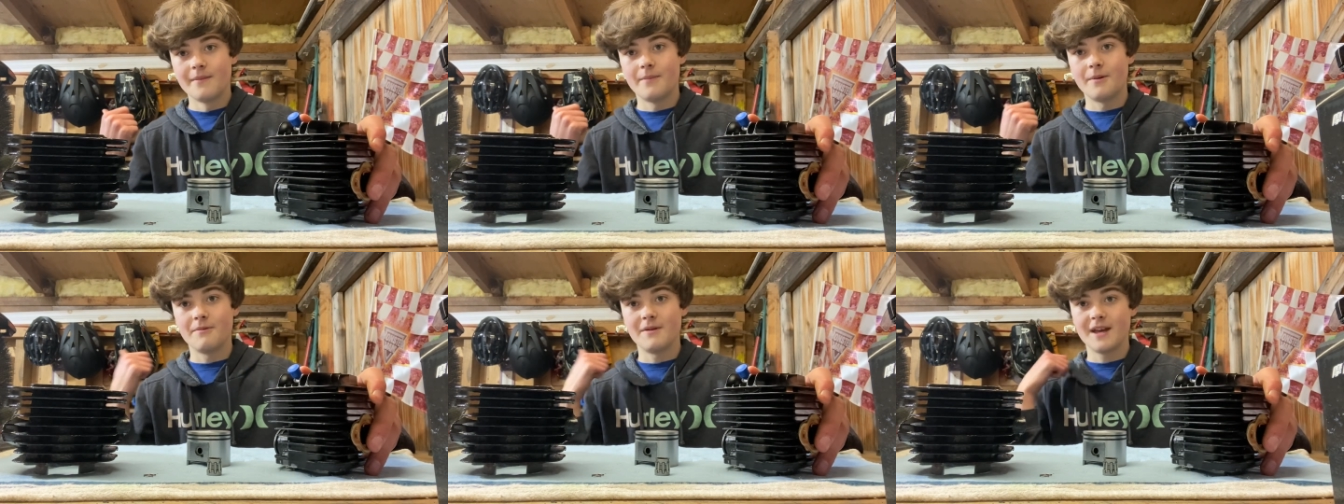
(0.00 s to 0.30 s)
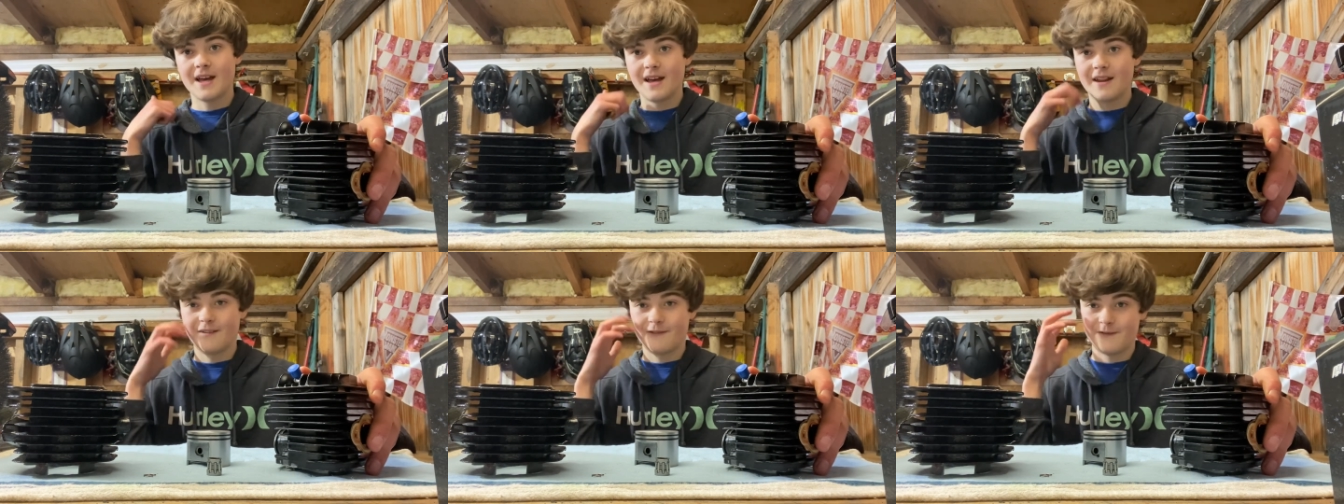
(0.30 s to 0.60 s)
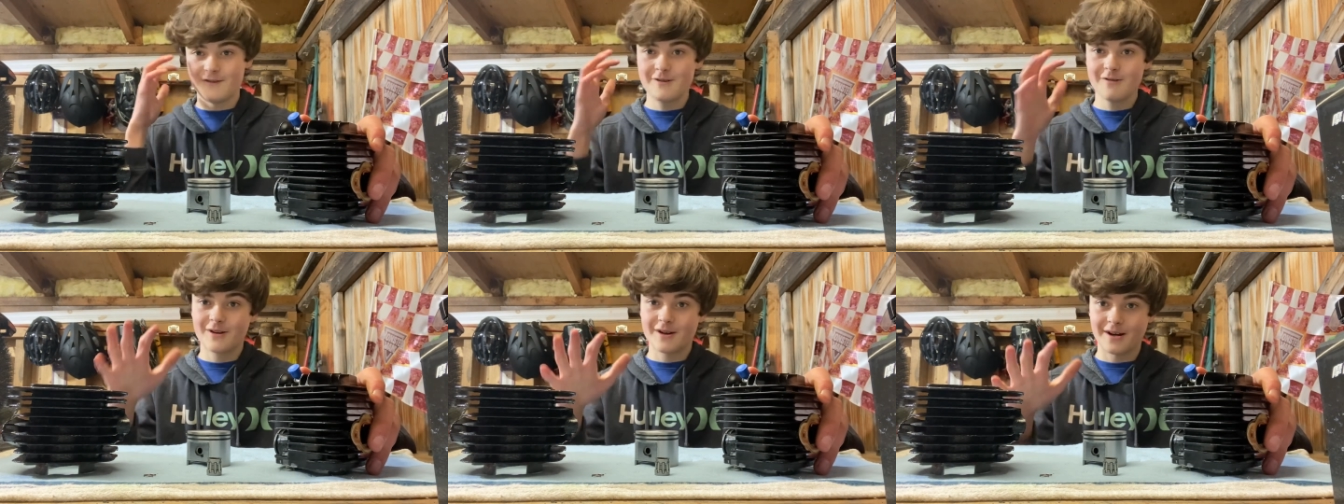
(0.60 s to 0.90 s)
but we had a
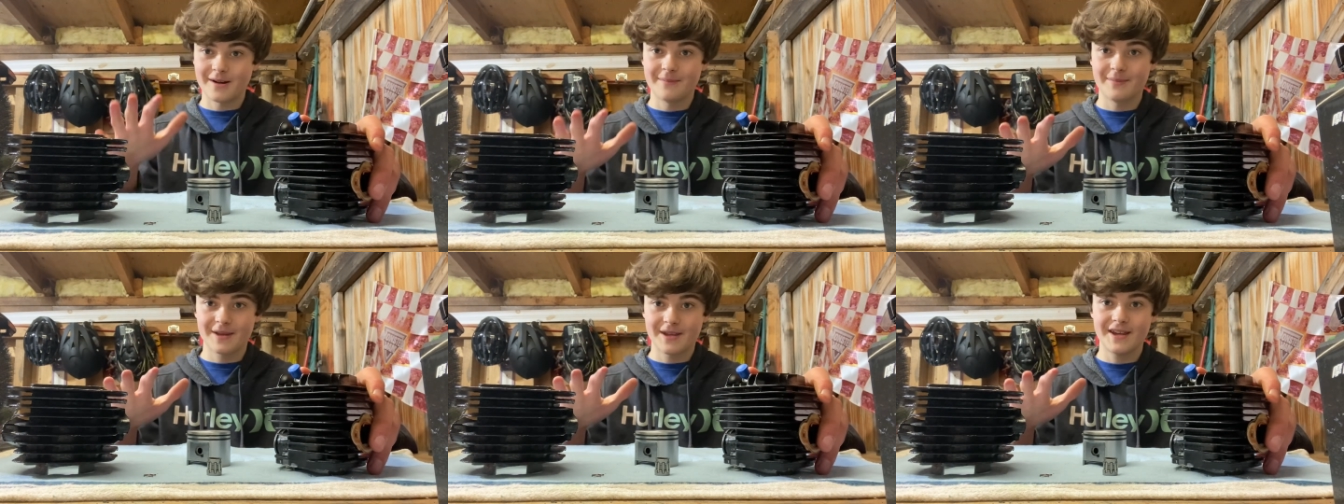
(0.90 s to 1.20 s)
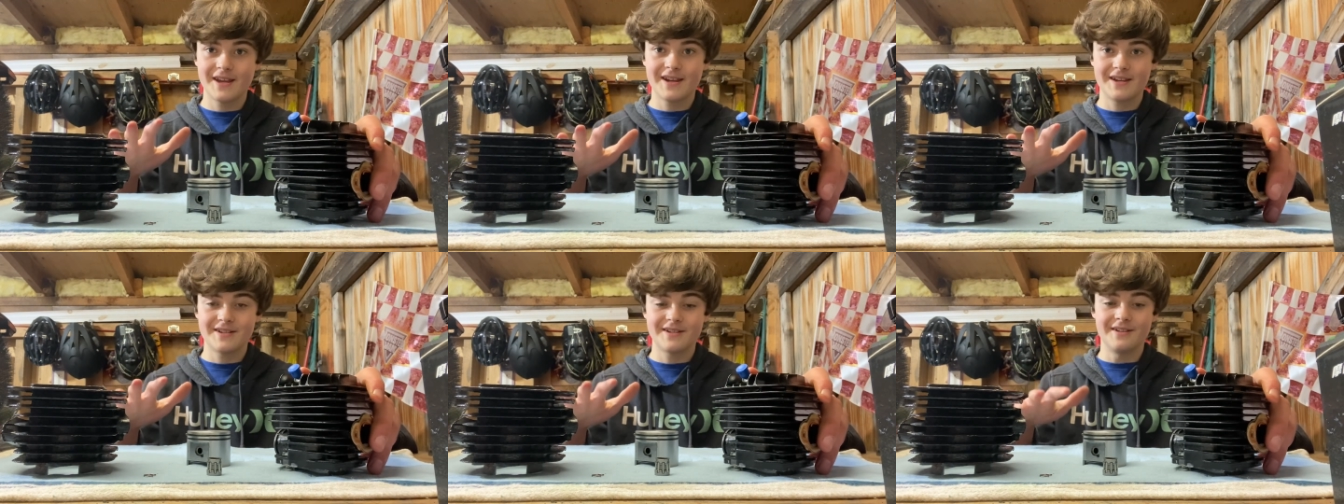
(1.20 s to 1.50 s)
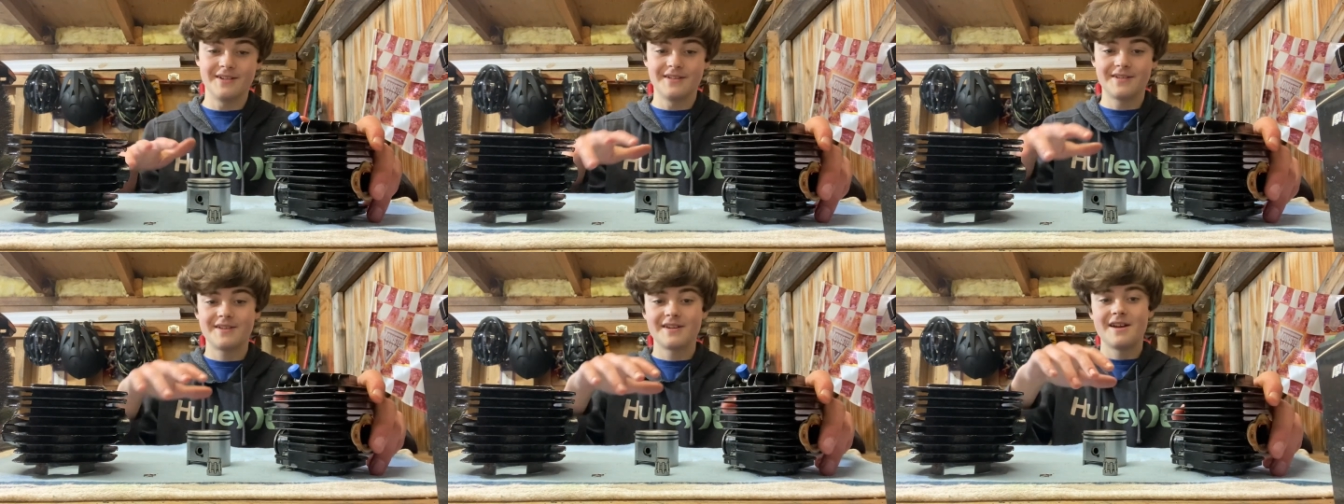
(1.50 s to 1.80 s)
few
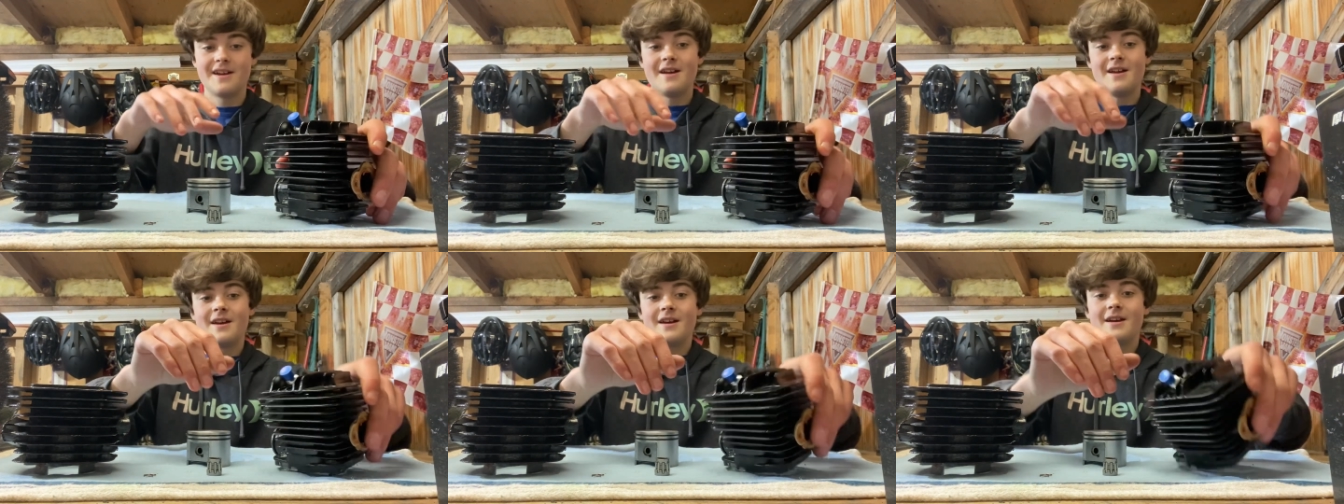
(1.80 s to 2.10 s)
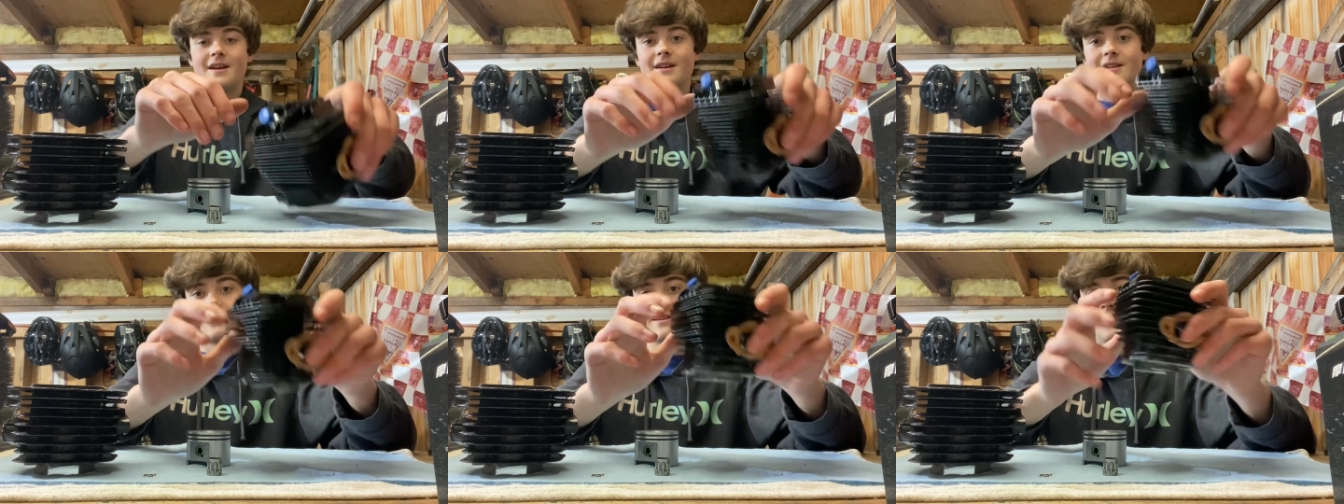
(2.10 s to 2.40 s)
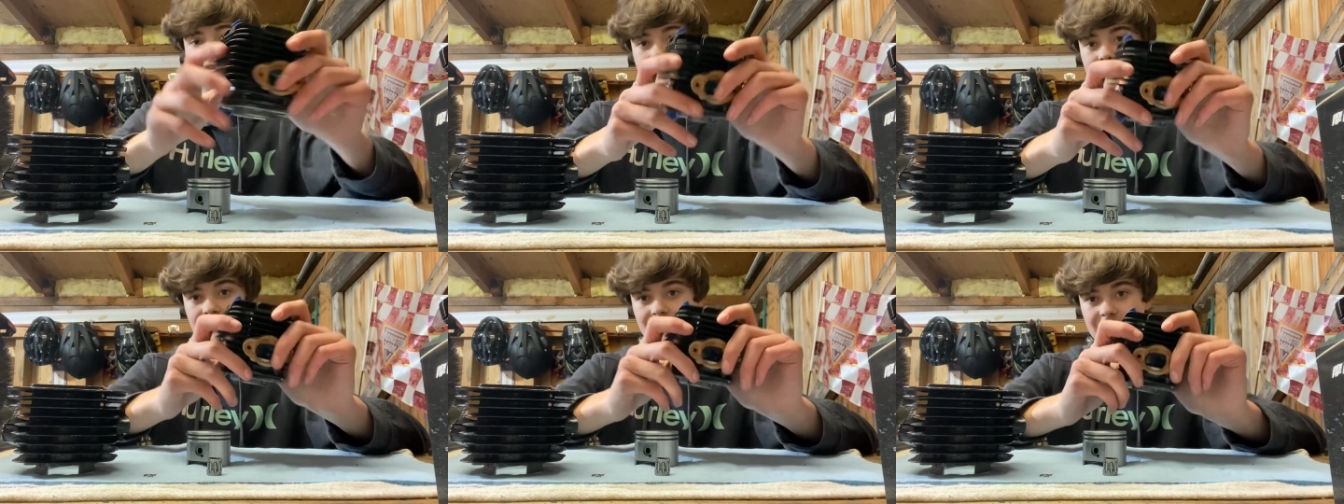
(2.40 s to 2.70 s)
complications to
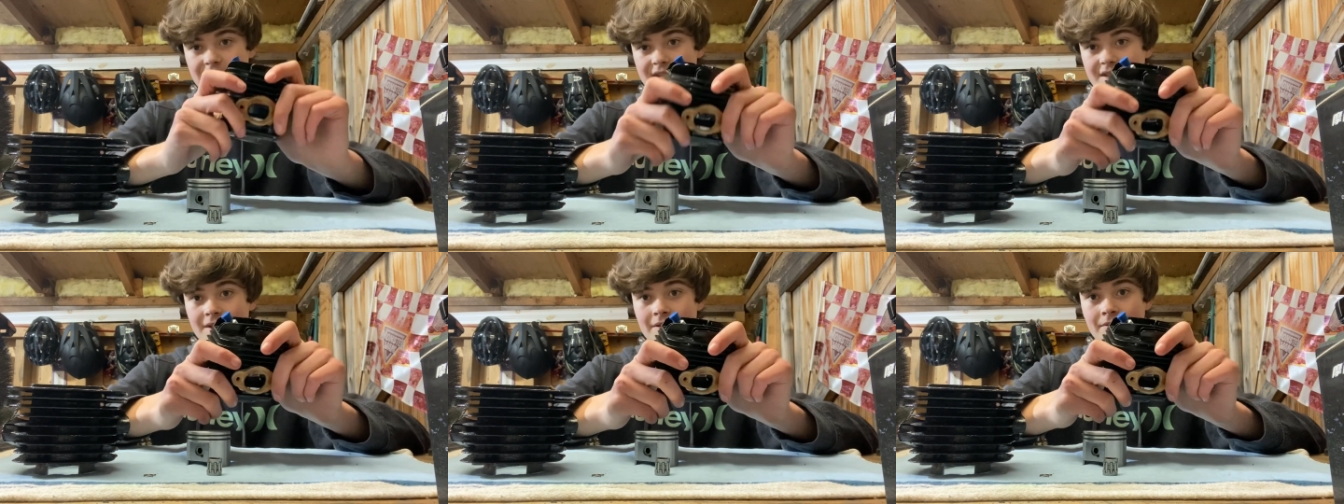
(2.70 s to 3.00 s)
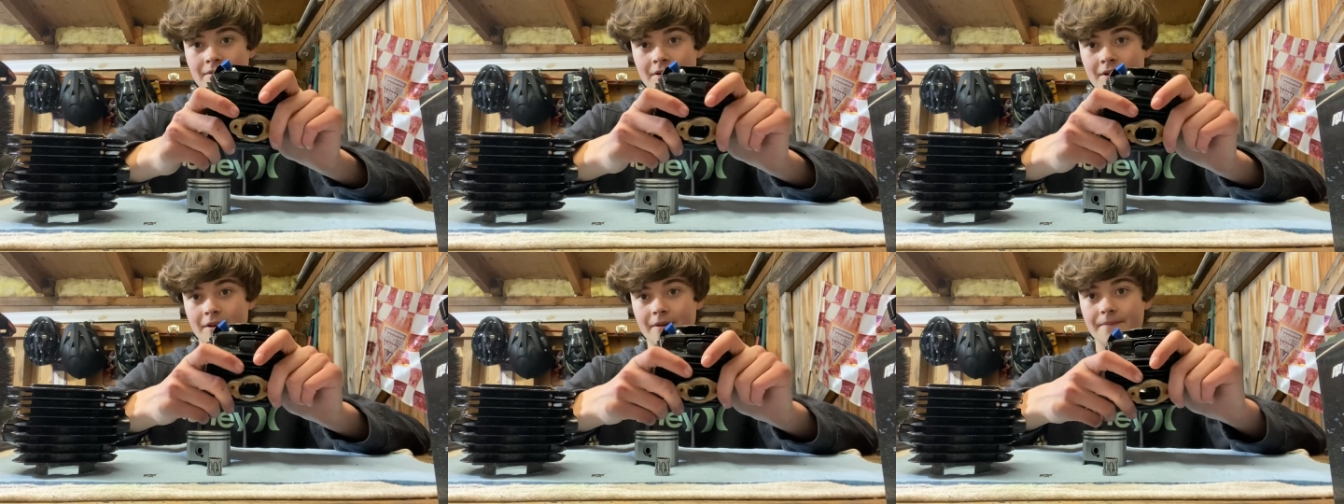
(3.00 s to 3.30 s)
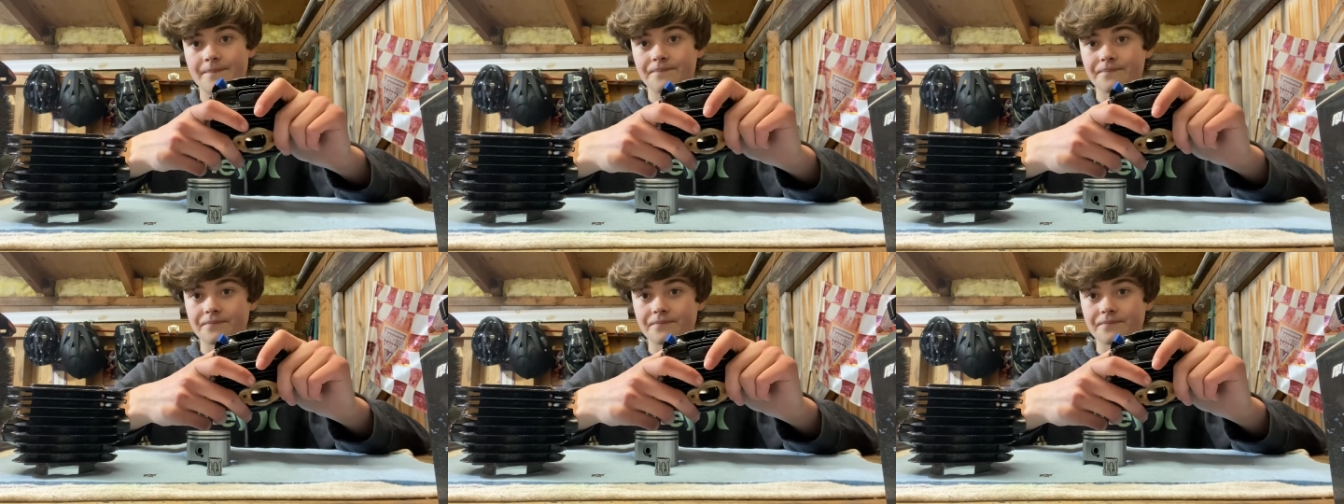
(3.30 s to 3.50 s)
do with the cylinder.